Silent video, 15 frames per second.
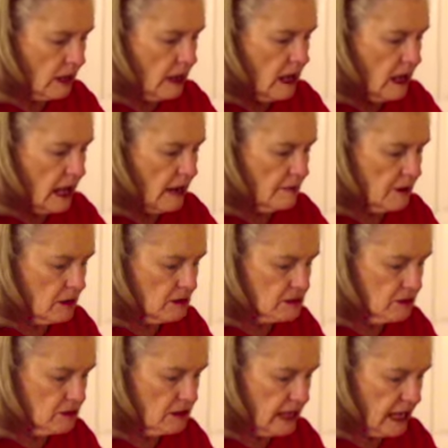I'm also going
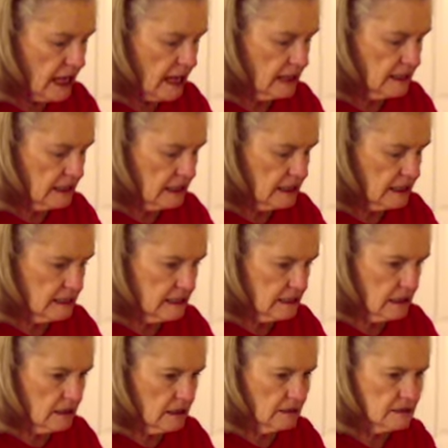to add
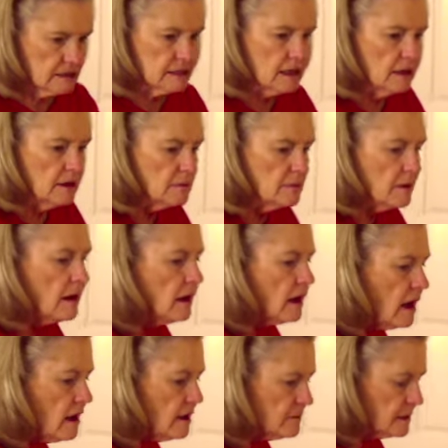in some
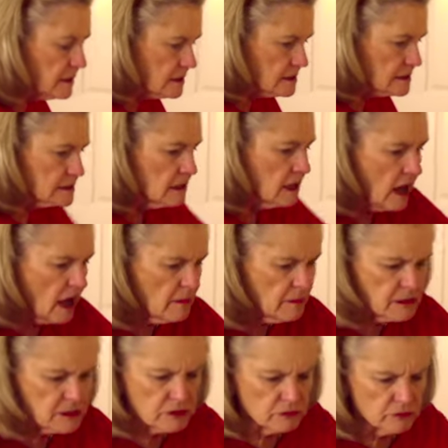almonds. Almonds
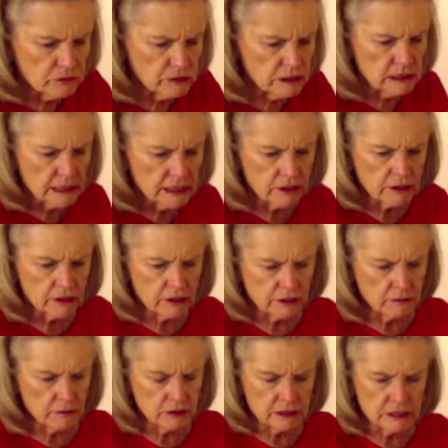are really good
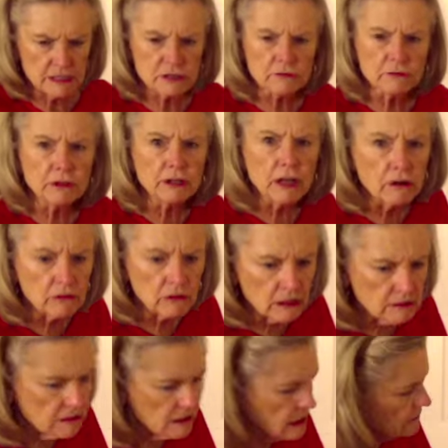with this granola.
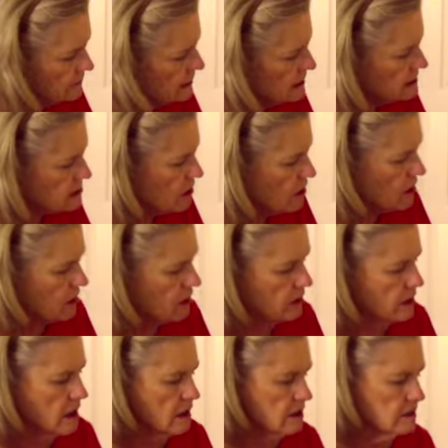These are
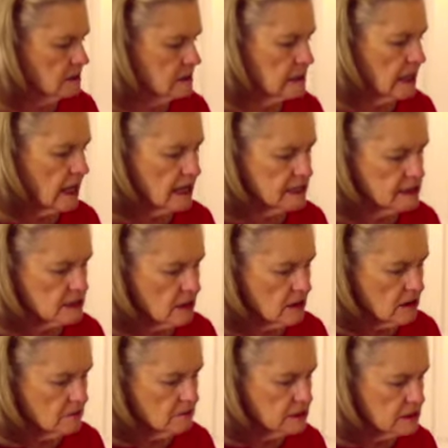sliced
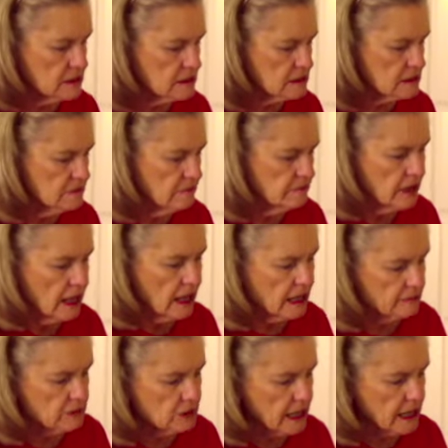almonds, and I'm
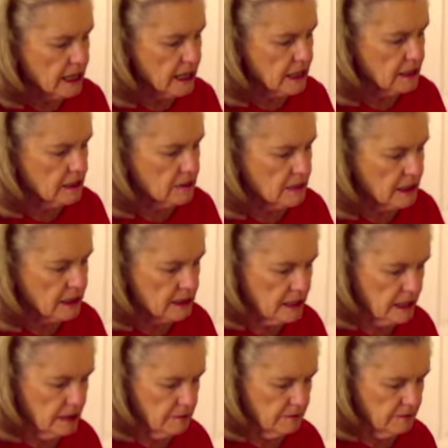going to add in about a cup
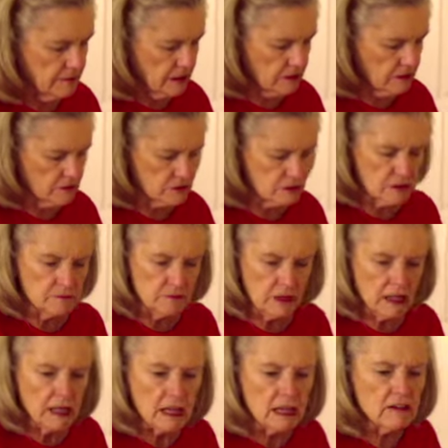of those.
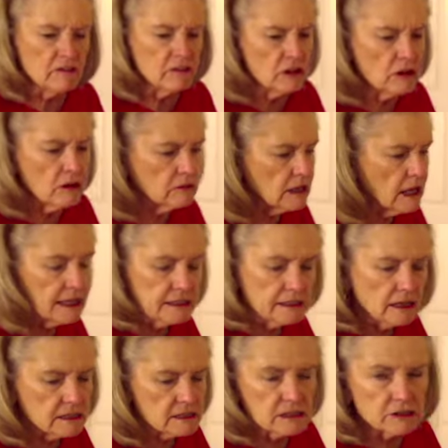If you don't like
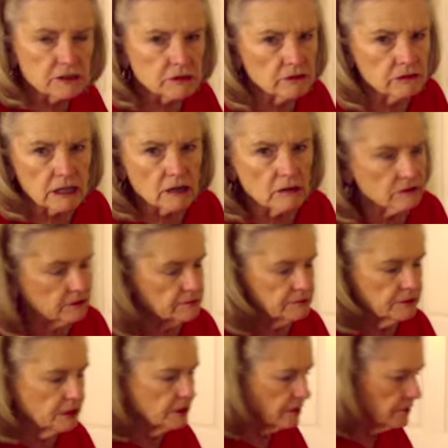nuts in your granola, you
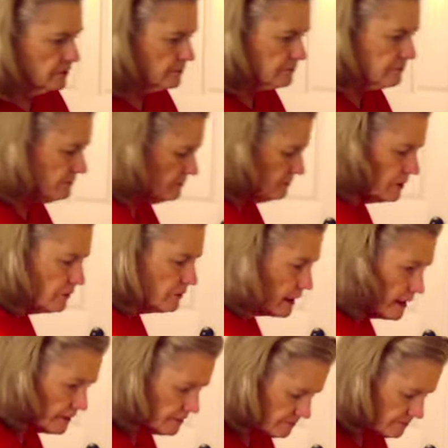know, don't add them.